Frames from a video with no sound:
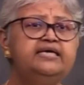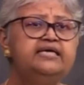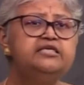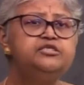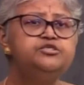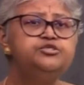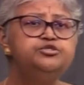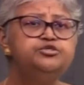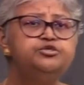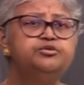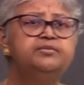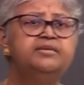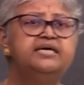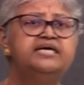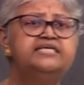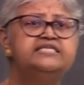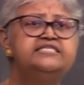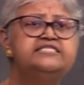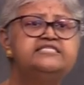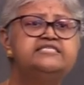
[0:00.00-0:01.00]
the
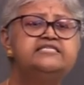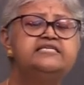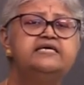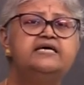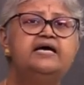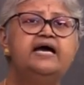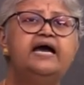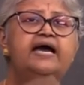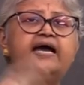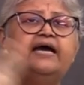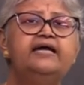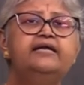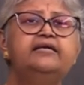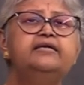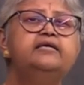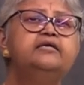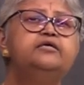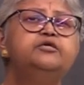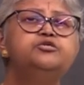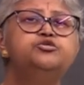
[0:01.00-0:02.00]
consumers
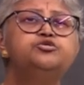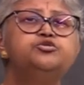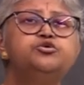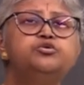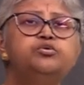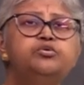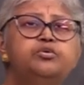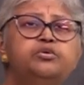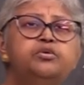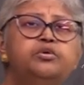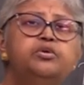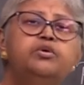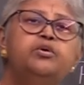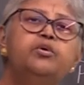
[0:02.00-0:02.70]
and to